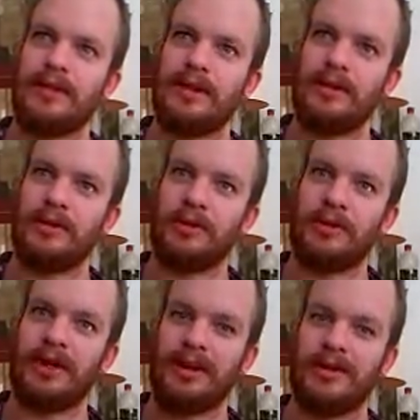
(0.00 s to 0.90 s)

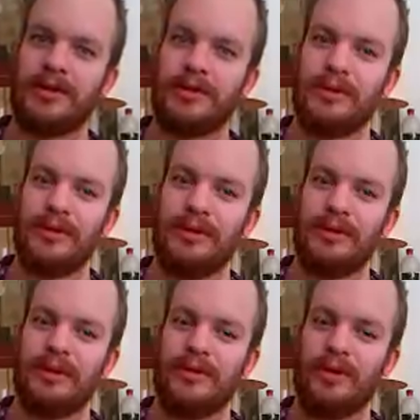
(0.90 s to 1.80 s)
nunchaku
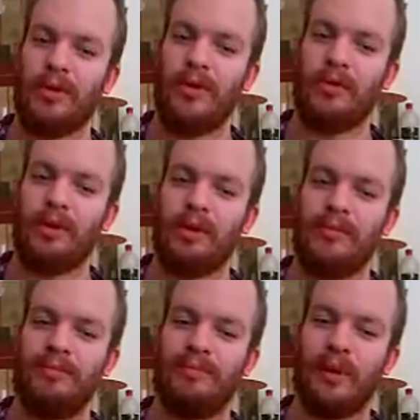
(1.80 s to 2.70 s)
or a
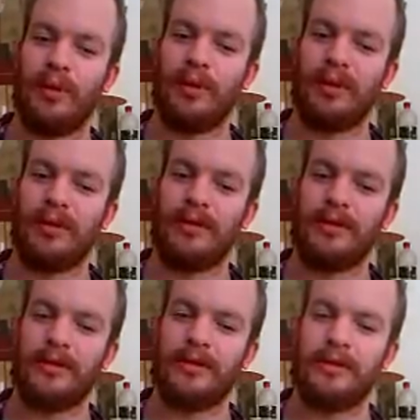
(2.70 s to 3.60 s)
ball
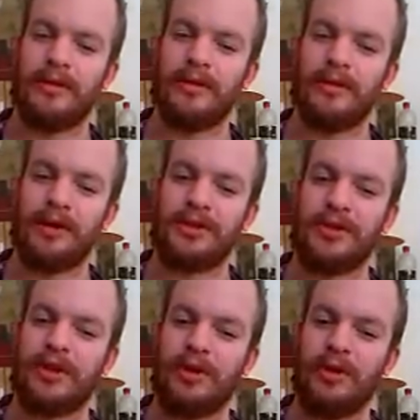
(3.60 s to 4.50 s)
on a
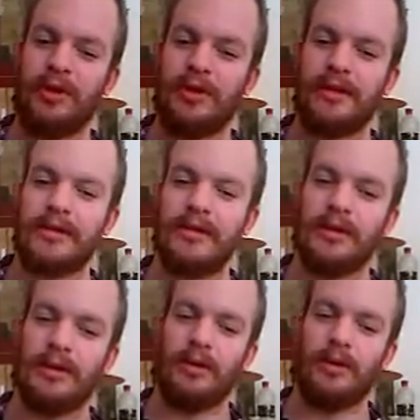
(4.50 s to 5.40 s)
chain
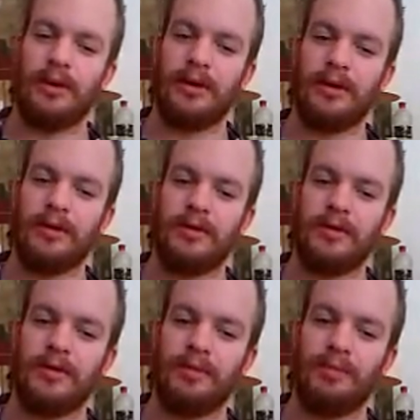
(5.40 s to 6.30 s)
or
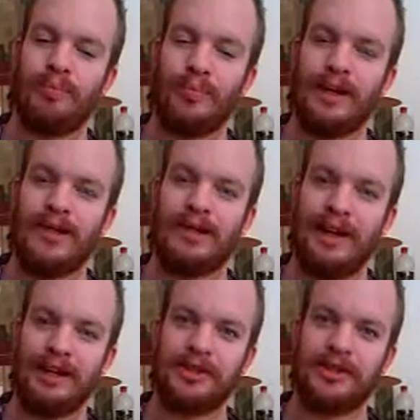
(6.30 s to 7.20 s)
a brick
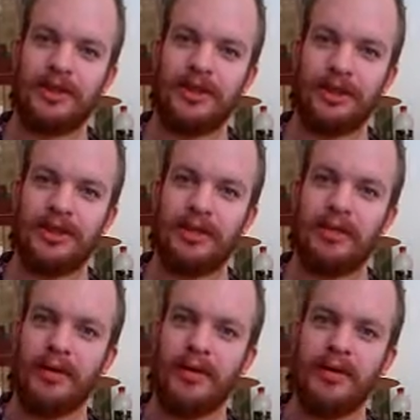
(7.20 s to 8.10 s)
in a sock or
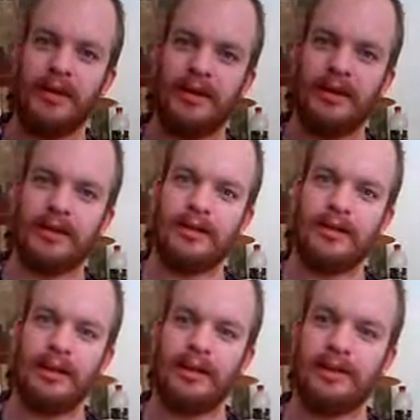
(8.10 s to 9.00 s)
something.
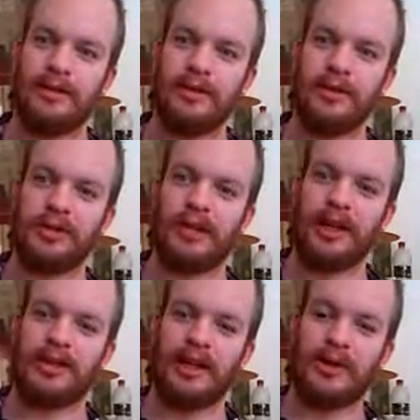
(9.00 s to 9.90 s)
I mean, you just
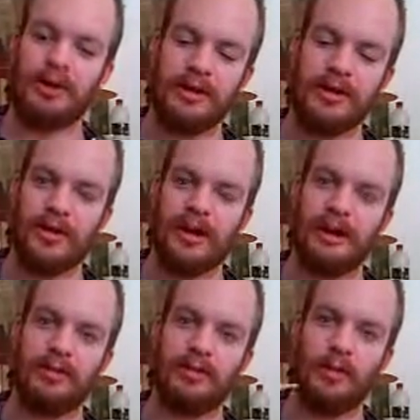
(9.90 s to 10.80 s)
accelerate it and
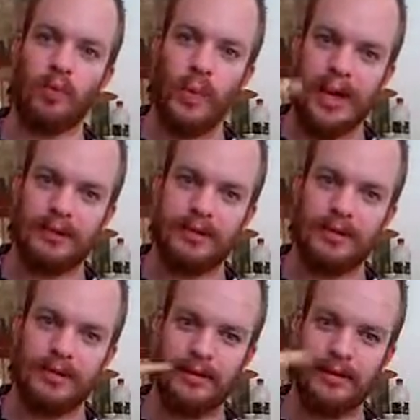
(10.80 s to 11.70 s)
let the
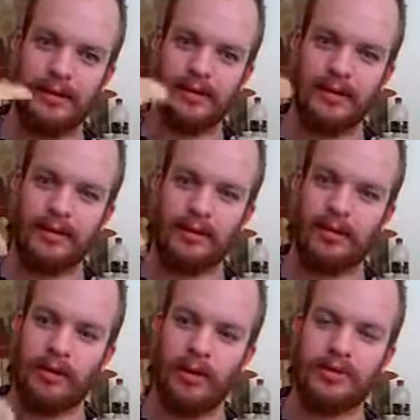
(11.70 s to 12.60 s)
weight
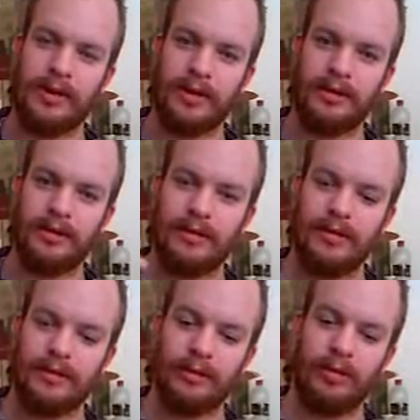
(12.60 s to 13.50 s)
of the object
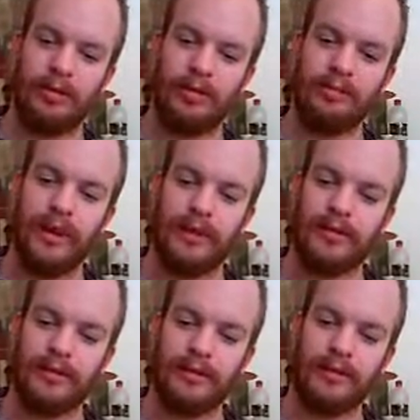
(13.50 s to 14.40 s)
do the
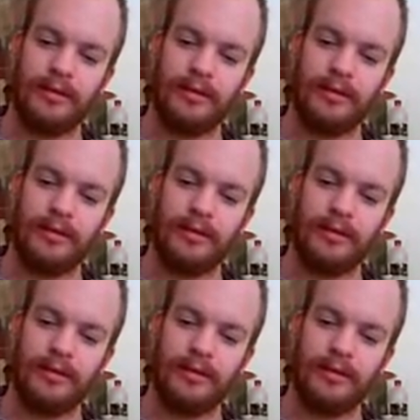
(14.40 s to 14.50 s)
impacting.